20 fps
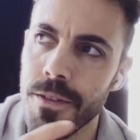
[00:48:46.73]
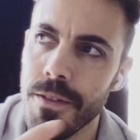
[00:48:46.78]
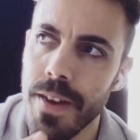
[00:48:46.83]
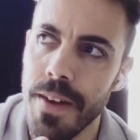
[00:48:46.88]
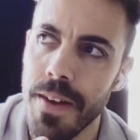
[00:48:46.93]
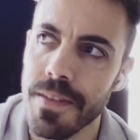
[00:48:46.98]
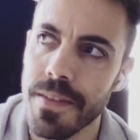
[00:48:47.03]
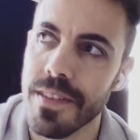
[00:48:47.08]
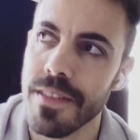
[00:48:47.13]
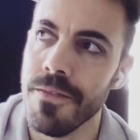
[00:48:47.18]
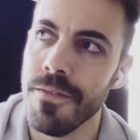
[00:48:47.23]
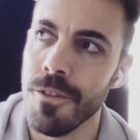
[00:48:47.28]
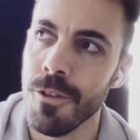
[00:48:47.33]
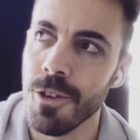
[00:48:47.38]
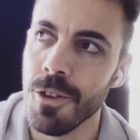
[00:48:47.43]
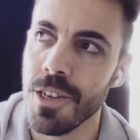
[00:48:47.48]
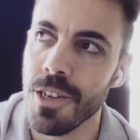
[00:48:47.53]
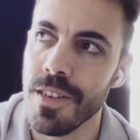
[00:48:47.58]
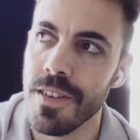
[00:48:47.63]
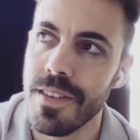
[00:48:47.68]
I sort of have this
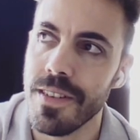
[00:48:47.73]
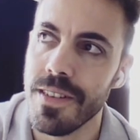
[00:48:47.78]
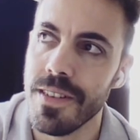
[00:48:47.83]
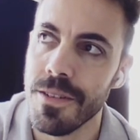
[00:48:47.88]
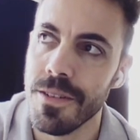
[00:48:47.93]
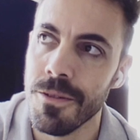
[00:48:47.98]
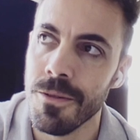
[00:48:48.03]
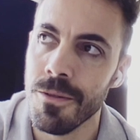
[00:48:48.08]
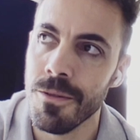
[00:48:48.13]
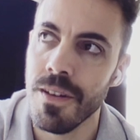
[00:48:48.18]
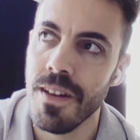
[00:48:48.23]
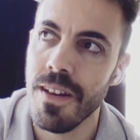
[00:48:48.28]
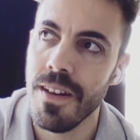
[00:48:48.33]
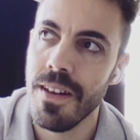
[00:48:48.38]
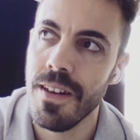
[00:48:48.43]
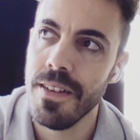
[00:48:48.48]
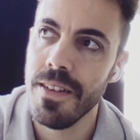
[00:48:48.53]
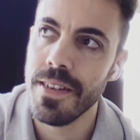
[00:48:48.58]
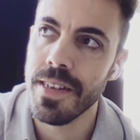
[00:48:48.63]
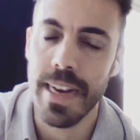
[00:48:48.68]
aversion to
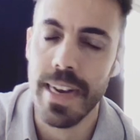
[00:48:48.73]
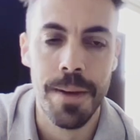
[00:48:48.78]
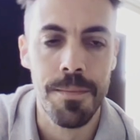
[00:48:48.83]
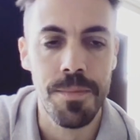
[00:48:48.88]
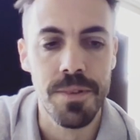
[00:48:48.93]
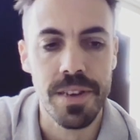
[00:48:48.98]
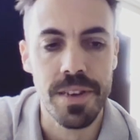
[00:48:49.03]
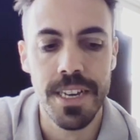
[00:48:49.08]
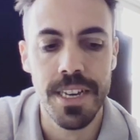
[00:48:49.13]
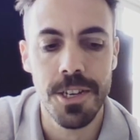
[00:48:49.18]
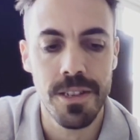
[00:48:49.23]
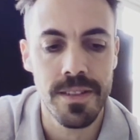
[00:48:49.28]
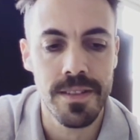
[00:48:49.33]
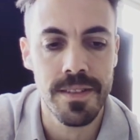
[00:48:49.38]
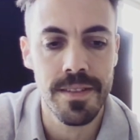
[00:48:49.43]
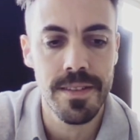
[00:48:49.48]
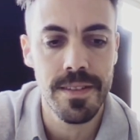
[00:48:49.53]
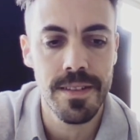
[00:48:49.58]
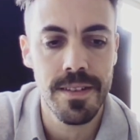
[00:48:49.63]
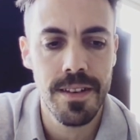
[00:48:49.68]
to
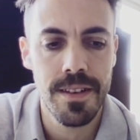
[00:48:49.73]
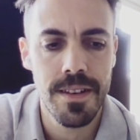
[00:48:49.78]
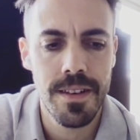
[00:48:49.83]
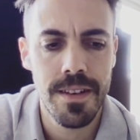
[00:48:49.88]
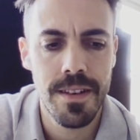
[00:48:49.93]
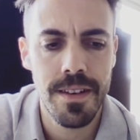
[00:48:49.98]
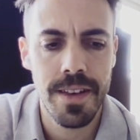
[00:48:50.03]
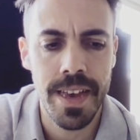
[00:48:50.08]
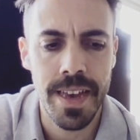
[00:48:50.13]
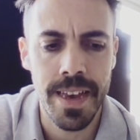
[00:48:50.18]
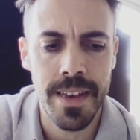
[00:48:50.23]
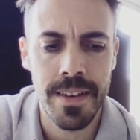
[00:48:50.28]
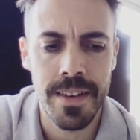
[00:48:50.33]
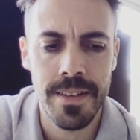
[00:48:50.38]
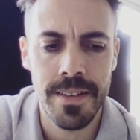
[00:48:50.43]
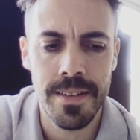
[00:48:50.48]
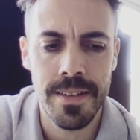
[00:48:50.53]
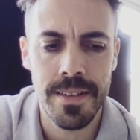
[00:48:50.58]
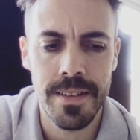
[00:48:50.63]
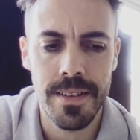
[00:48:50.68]
complications,
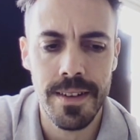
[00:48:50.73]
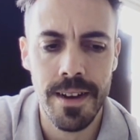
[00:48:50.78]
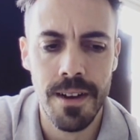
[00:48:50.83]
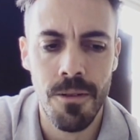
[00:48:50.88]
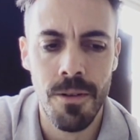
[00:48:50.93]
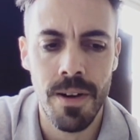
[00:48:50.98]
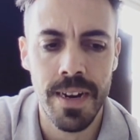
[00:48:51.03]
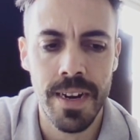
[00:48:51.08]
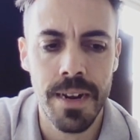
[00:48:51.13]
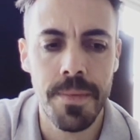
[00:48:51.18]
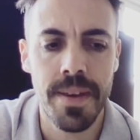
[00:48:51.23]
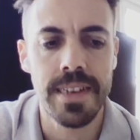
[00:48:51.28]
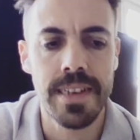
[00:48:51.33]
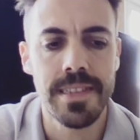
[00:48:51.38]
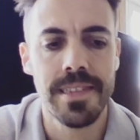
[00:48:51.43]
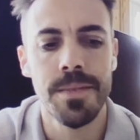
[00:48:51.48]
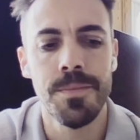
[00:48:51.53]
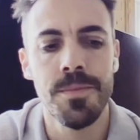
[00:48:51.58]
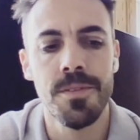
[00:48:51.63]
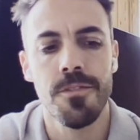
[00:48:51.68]
and I wanted to make
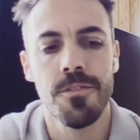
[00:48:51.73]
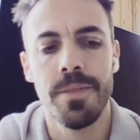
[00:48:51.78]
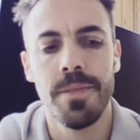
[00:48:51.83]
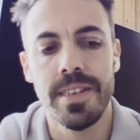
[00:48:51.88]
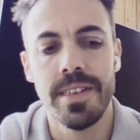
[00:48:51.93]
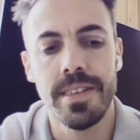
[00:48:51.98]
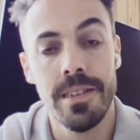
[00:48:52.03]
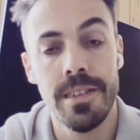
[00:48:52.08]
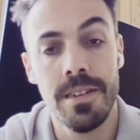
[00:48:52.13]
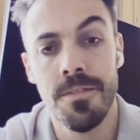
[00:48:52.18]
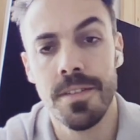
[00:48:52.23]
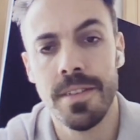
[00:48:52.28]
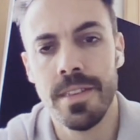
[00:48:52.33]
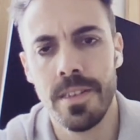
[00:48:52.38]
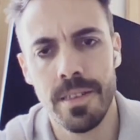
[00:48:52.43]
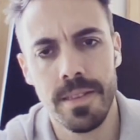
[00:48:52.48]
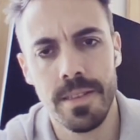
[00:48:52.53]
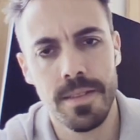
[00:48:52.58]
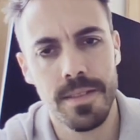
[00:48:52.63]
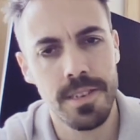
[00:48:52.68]
it simpler for myself
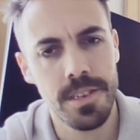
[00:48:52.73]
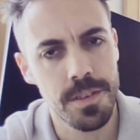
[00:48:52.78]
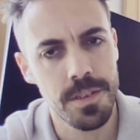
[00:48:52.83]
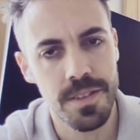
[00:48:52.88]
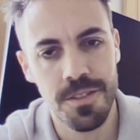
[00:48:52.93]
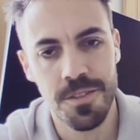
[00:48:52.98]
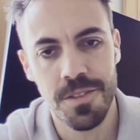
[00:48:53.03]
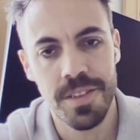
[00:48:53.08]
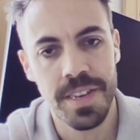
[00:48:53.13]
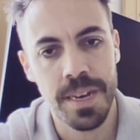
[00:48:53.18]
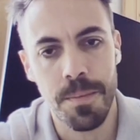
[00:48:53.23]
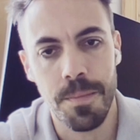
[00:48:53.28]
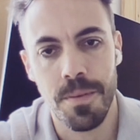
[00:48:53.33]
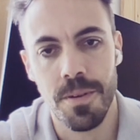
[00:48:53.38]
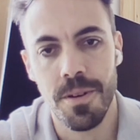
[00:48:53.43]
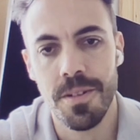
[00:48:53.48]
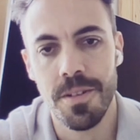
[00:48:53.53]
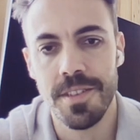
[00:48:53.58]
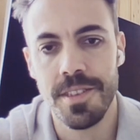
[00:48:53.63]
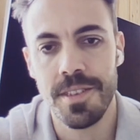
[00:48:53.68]
because I was just it was like a
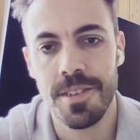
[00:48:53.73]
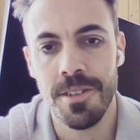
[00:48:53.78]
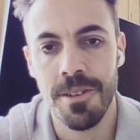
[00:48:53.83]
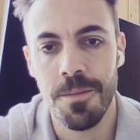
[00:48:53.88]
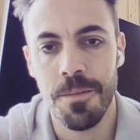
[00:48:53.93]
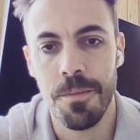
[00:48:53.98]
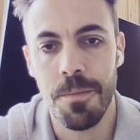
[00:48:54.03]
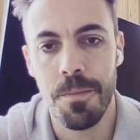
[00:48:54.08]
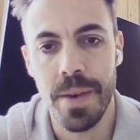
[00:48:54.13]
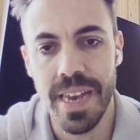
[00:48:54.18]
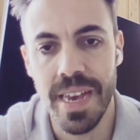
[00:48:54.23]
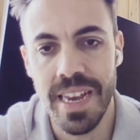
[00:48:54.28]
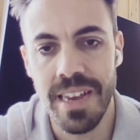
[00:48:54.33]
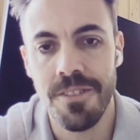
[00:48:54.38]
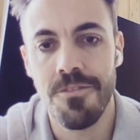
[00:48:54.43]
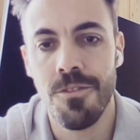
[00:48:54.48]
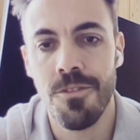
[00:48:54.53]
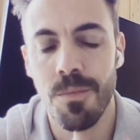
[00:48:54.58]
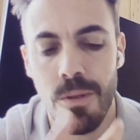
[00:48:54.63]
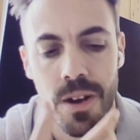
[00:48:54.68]
personal,
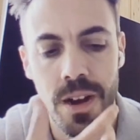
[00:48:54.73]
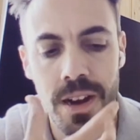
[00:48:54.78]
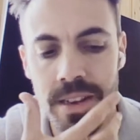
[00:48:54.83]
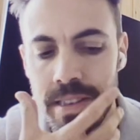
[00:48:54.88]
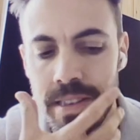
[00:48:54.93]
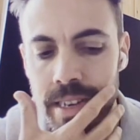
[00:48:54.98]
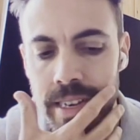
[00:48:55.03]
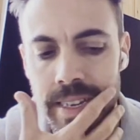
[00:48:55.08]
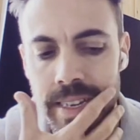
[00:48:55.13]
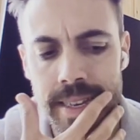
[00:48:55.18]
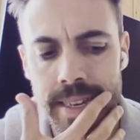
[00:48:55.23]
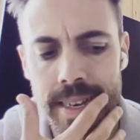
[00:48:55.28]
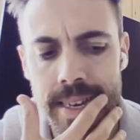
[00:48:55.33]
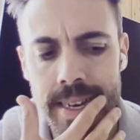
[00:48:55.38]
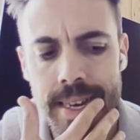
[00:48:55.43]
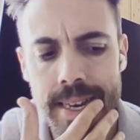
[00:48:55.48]
painful process.